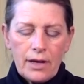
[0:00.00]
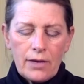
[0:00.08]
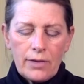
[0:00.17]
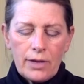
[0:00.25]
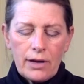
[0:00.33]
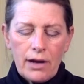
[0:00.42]

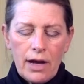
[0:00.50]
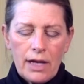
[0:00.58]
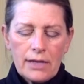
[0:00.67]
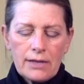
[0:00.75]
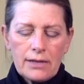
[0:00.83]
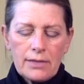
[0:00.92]
We are
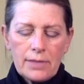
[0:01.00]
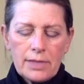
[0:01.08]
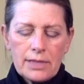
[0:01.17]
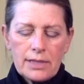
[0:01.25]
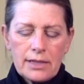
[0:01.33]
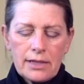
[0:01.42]

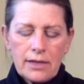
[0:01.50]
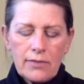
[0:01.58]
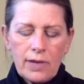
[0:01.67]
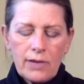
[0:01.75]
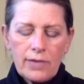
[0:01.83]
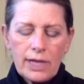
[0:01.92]
unlimited in
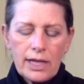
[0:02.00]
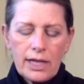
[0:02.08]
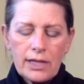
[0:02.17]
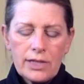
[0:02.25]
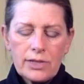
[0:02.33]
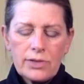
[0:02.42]
what we
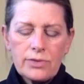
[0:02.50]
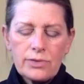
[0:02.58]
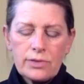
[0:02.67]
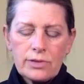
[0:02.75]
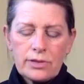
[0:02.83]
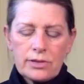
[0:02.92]
can
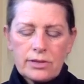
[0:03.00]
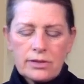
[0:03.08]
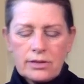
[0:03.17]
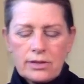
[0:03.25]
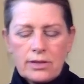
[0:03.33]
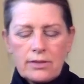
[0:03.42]
do,
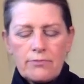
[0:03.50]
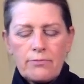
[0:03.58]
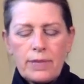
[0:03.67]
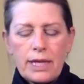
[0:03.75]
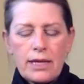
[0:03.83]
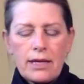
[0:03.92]

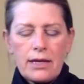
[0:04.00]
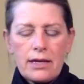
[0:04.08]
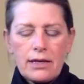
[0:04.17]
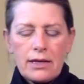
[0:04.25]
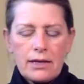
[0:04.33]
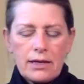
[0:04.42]
be,
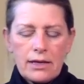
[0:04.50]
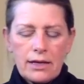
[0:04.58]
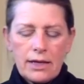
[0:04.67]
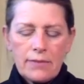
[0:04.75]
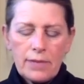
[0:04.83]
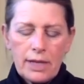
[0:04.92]

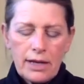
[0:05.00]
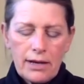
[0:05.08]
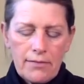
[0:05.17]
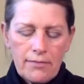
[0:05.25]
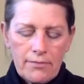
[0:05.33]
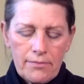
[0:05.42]
and
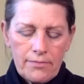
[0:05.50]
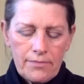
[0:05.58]
become.